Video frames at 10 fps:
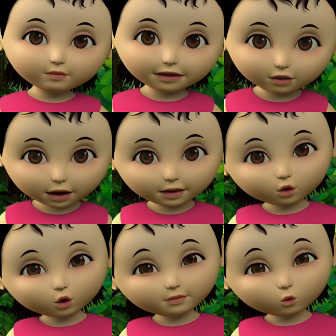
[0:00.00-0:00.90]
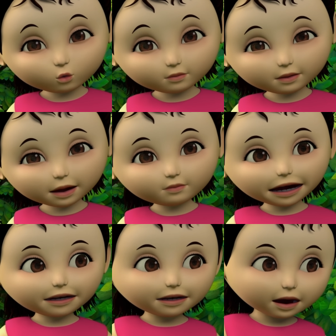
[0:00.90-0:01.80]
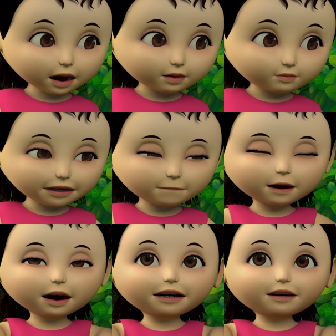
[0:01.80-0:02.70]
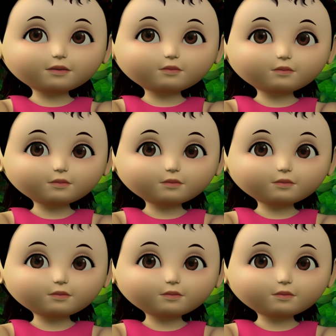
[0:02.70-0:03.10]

He was so good that they declared him a saint.